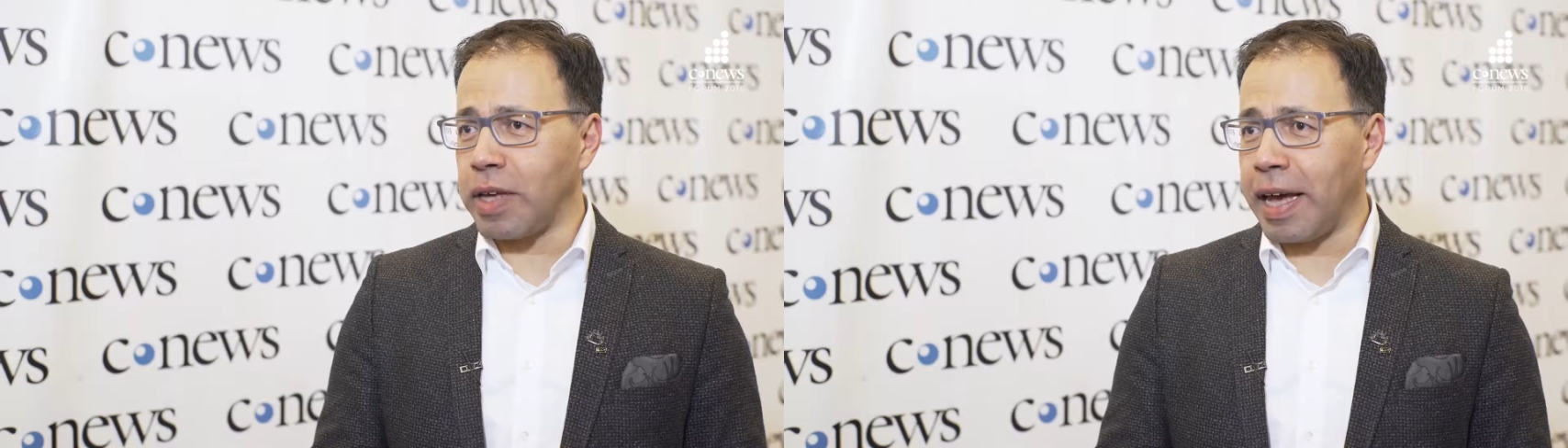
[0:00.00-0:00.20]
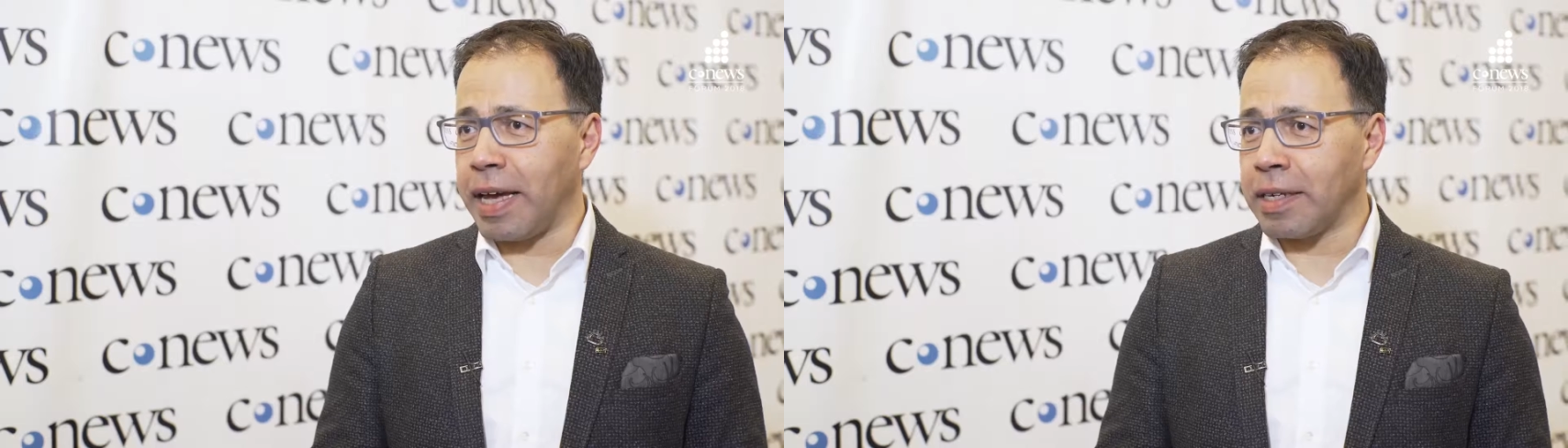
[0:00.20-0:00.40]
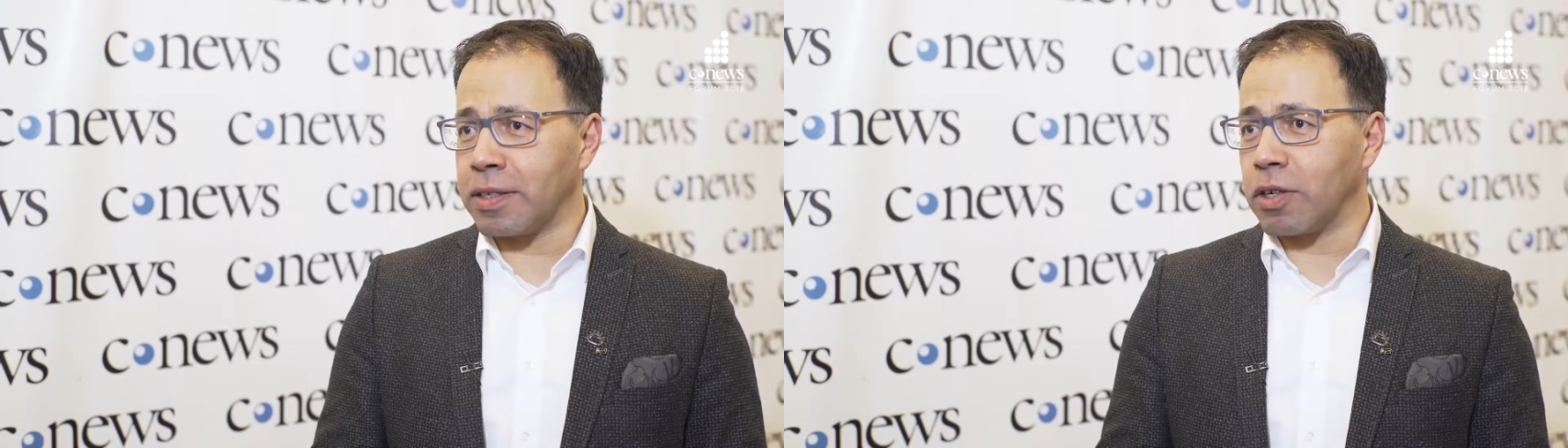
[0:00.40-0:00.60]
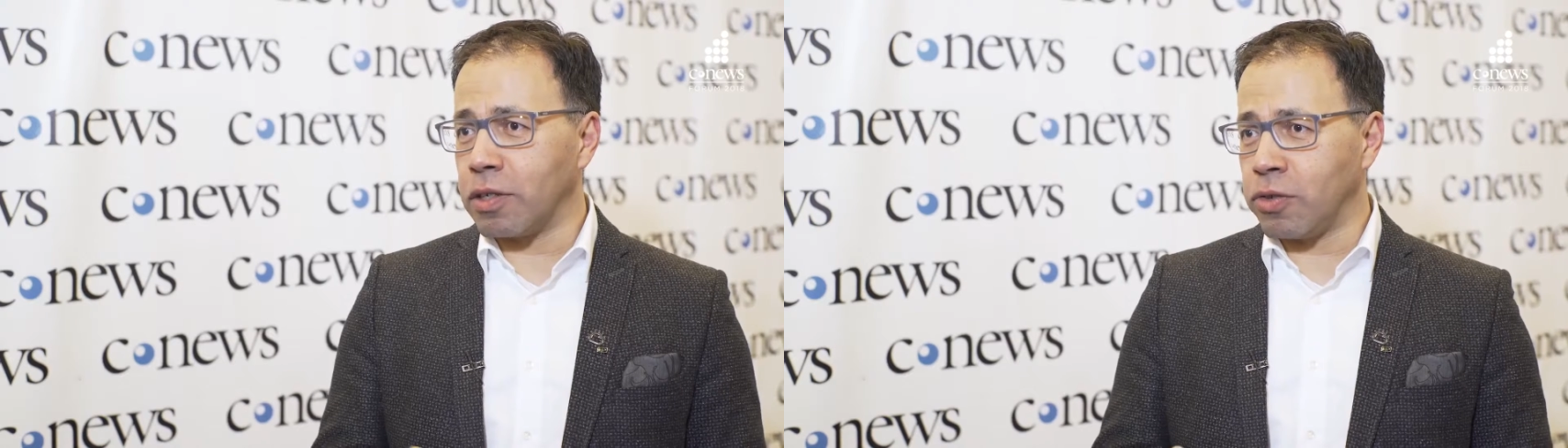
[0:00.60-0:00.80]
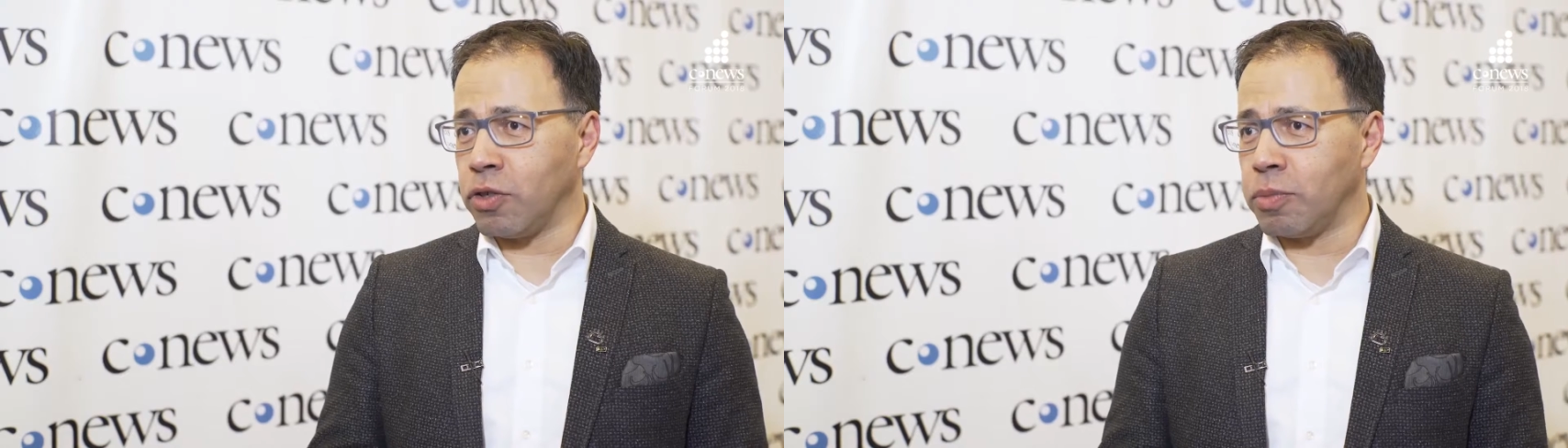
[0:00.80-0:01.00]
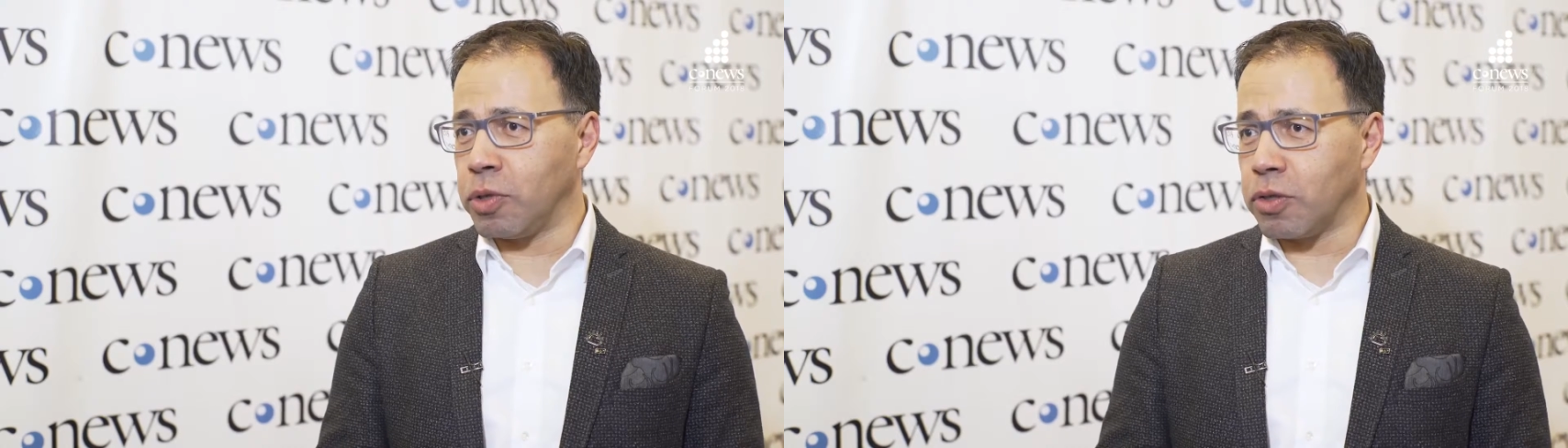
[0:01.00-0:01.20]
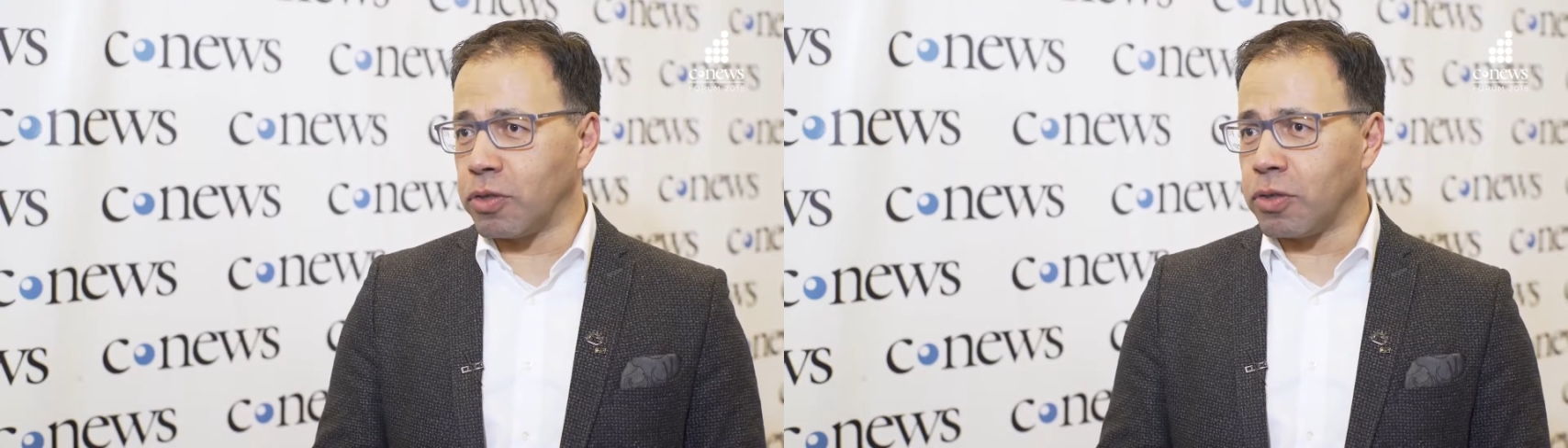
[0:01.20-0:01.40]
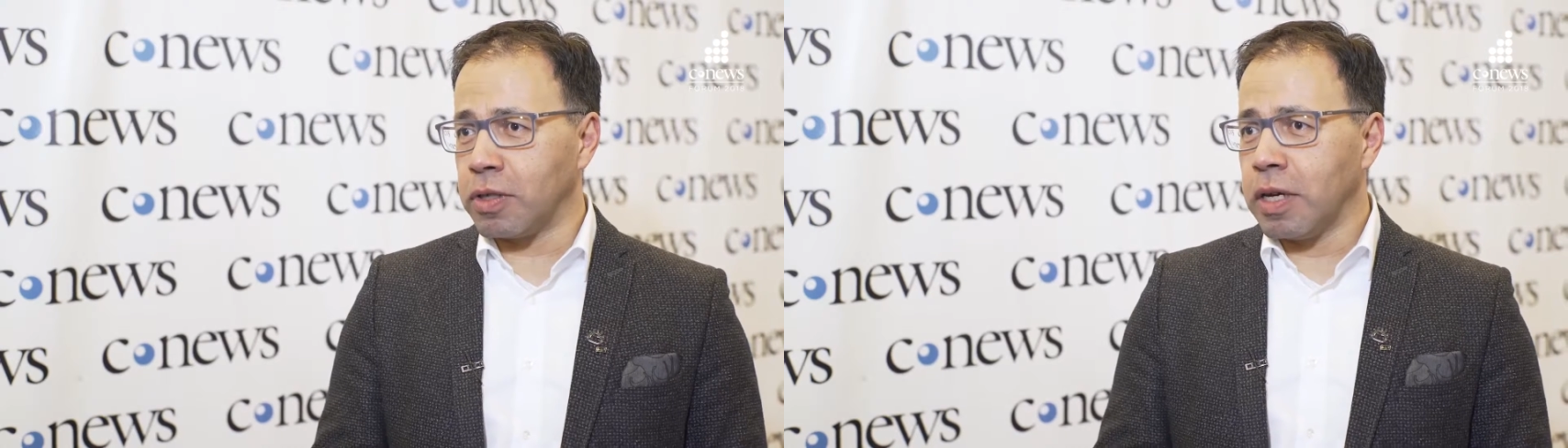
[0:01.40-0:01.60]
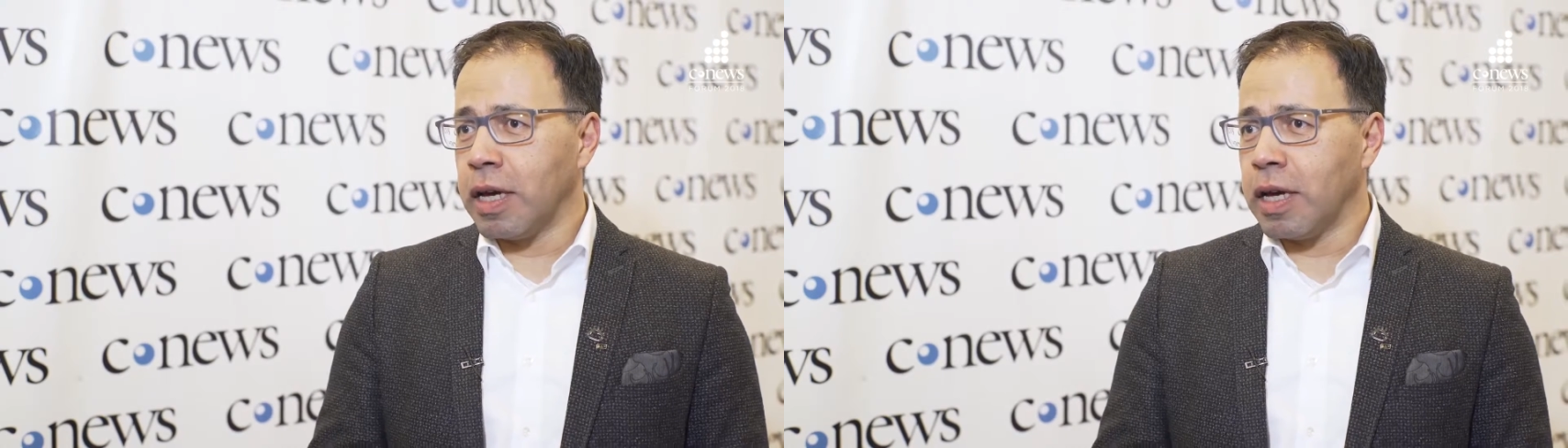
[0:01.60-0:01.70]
and consumers.